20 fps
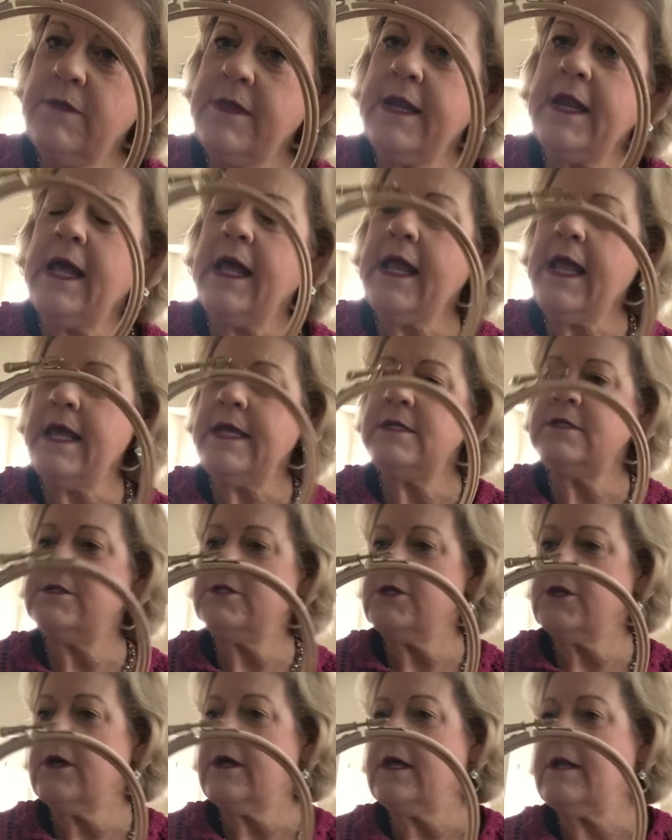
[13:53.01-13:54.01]
that I had
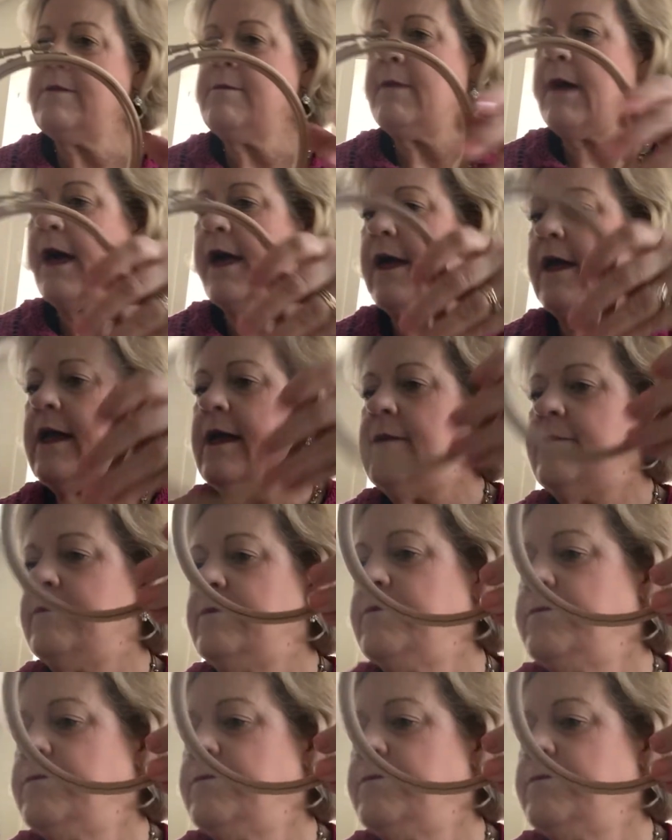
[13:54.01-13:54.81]
done my